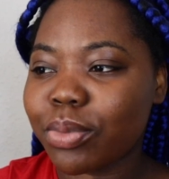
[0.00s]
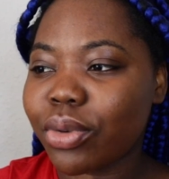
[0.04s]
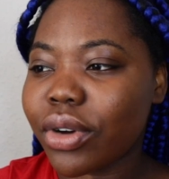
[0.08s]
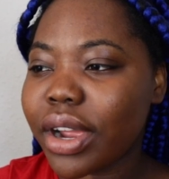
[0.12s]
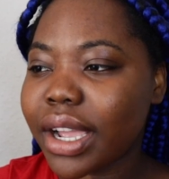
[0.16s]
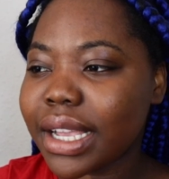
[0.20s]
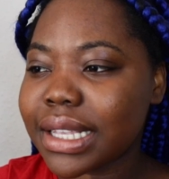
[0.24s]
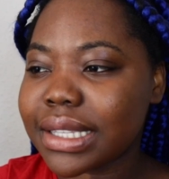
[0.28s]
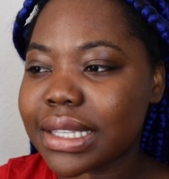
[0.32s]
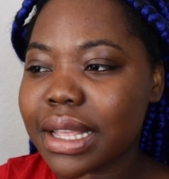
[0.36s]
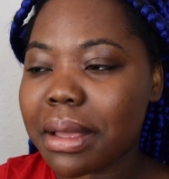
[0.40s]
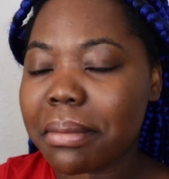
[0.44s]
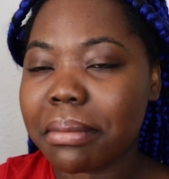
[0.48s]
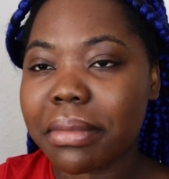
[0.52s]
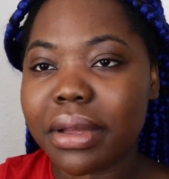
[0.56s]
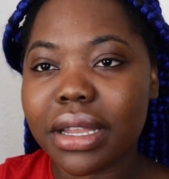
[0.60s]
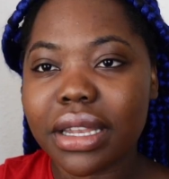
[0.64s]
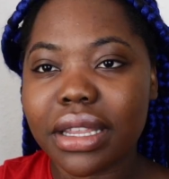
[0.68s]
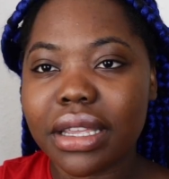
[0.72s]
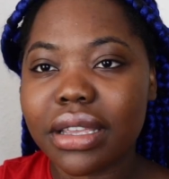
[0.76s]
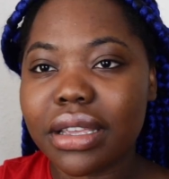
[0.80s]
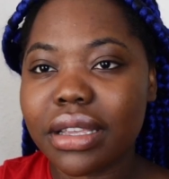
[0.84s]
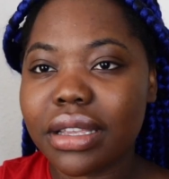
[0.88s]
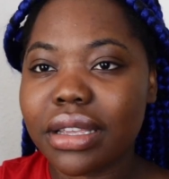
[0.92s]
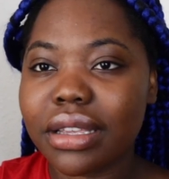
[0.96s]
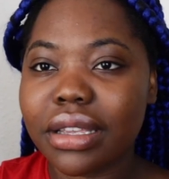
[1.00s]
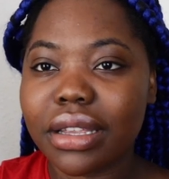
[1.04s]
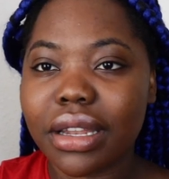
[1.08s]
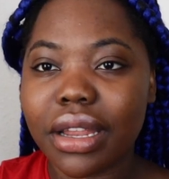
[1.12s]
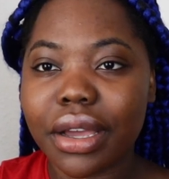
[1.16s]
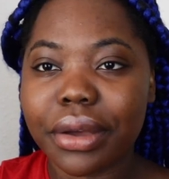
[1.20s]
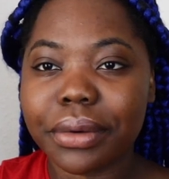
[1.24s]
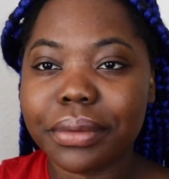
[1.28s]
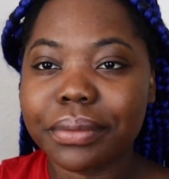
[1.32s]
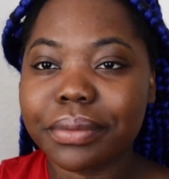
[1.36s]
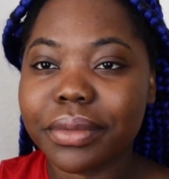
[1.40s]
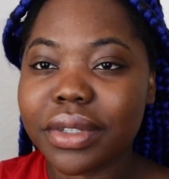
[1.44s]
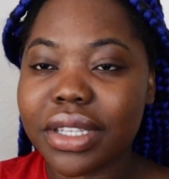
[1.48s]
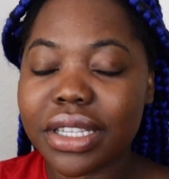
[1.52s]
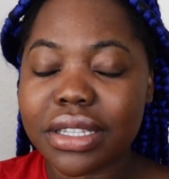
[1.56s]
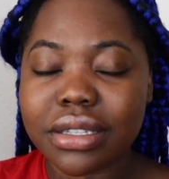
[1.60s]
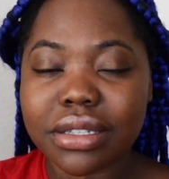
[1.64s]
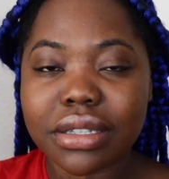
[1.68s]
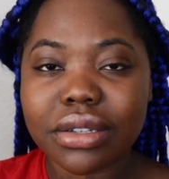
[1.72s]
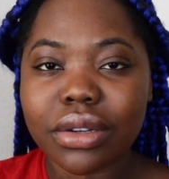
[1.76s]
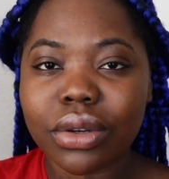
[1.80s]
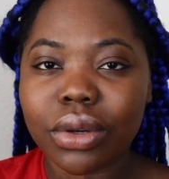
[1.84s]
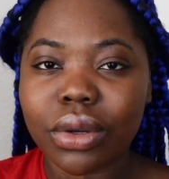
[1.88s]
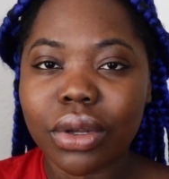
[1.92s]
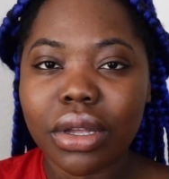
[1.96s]
prank somebody, you know. It's
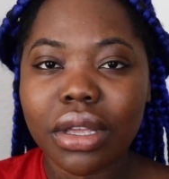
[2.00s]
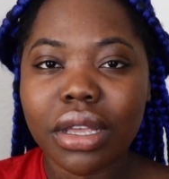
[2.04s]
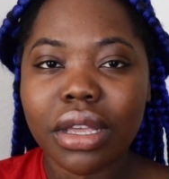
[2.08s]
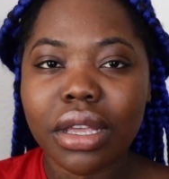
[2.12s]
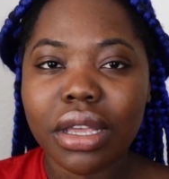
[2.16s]
not,